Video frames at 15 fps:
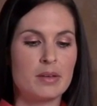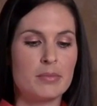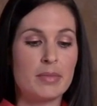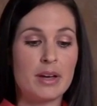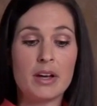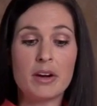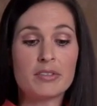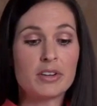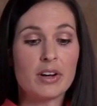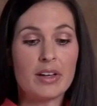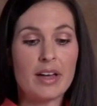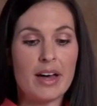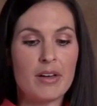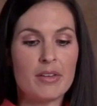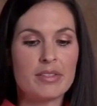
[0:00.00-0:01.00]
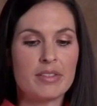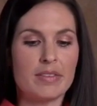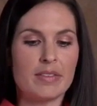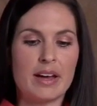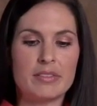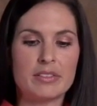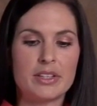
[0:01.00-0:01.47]
My overall health and
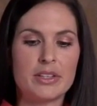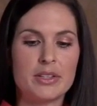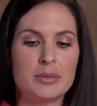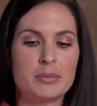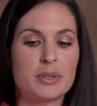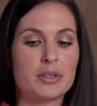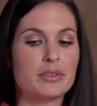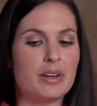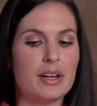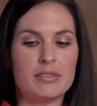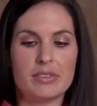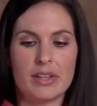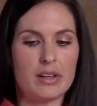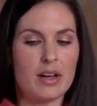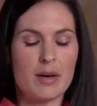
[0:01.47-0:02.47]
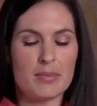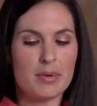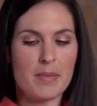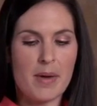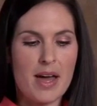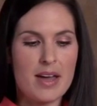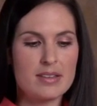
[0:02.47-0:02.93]
livelihood were gravely
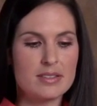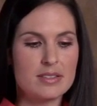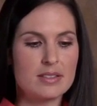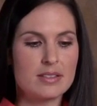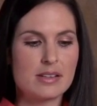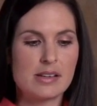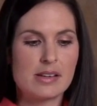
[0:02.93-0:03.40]
compromised.